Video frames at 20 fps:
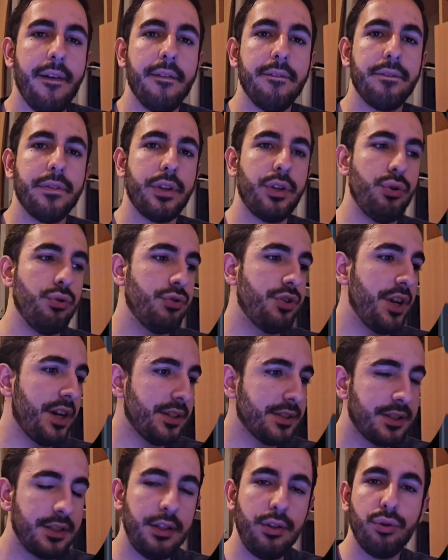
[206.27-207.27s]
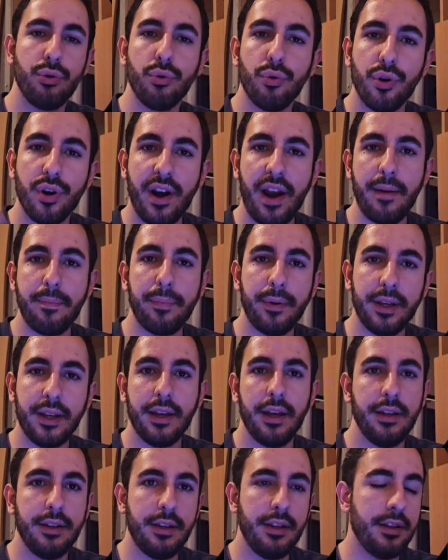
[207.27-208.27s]
you just need to
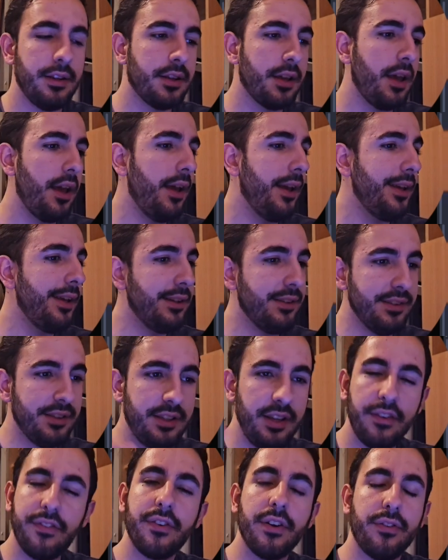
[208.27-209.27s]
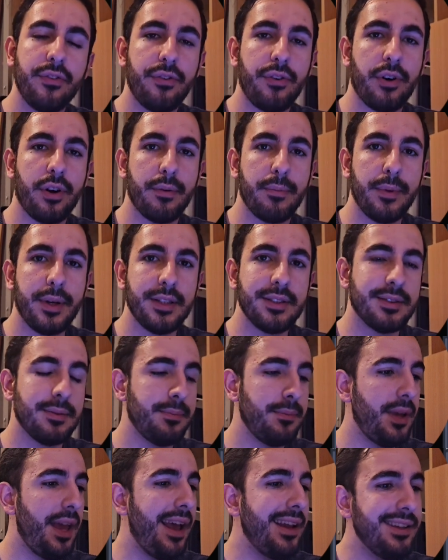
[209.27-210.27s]
replicate it in different formats
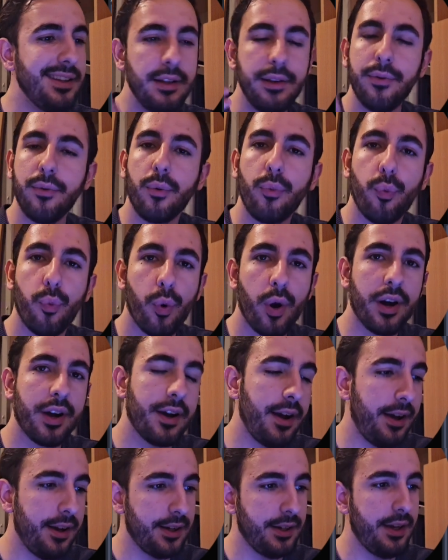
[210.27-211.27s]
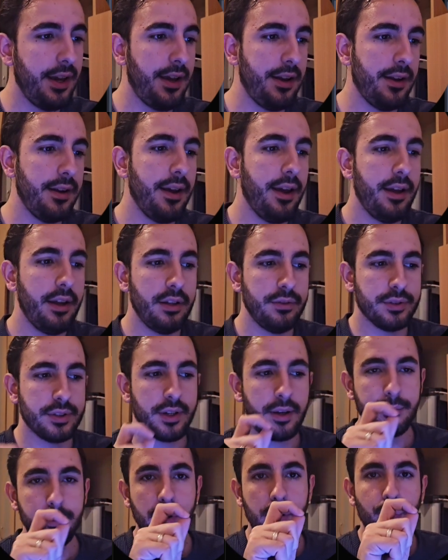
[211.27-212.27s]
and it will work again. If
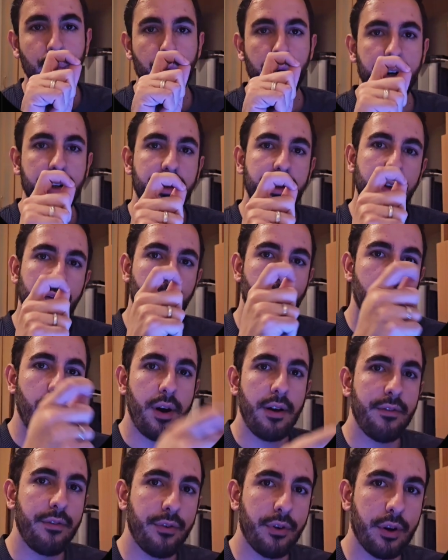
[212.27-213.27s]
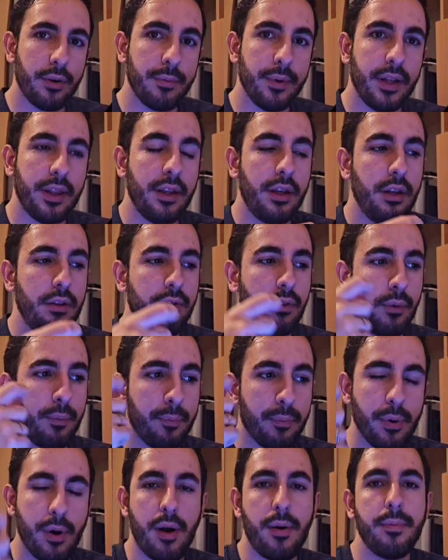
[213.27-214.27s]
something worked in one format, it will
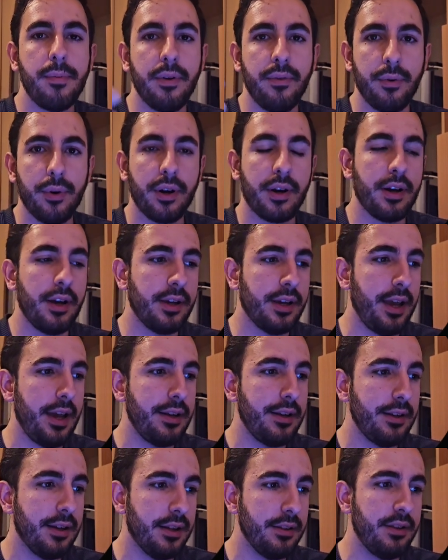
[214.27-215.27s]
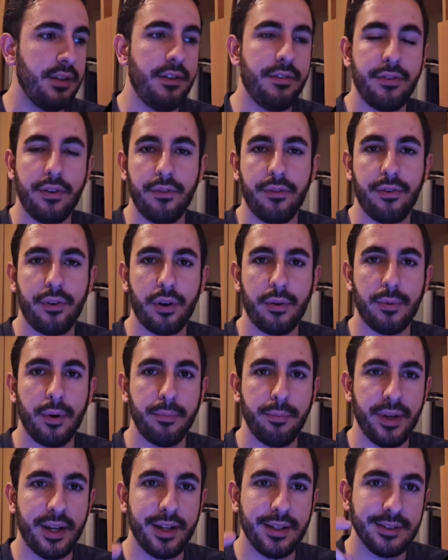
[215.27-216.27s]
probably work again in a different
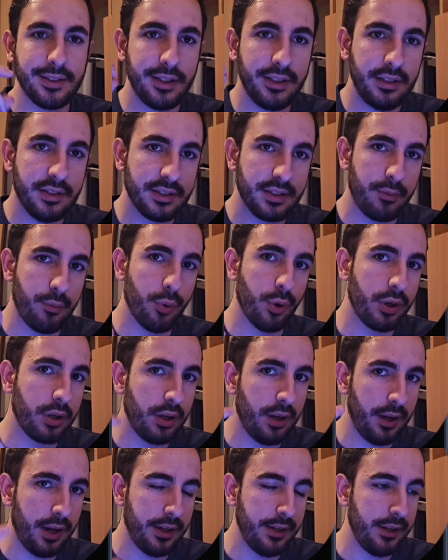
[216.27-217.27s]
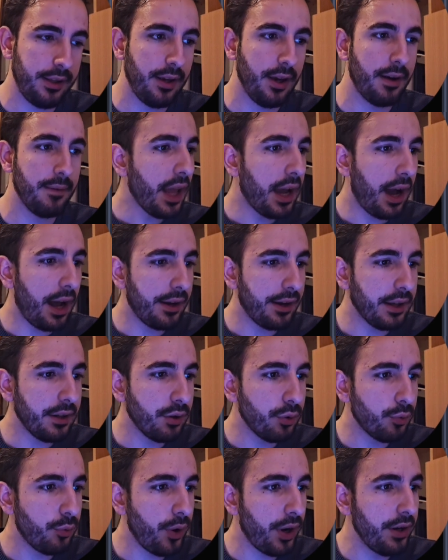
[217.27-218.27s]
format because it's a working idea.
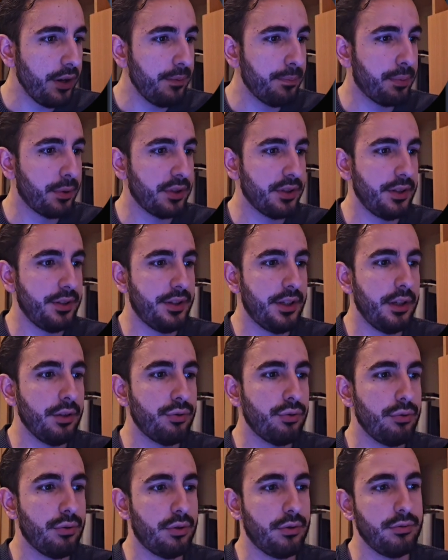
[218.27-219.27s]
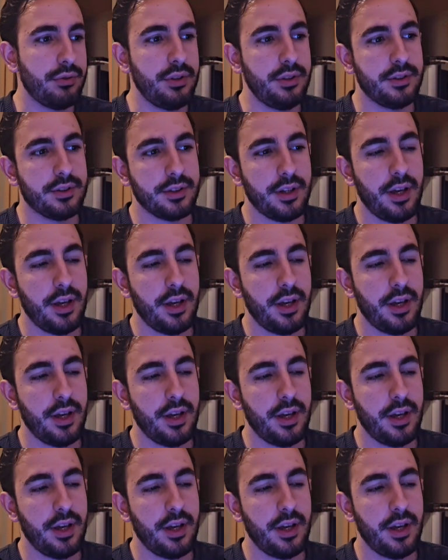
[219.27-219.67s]
Another very important thing to note is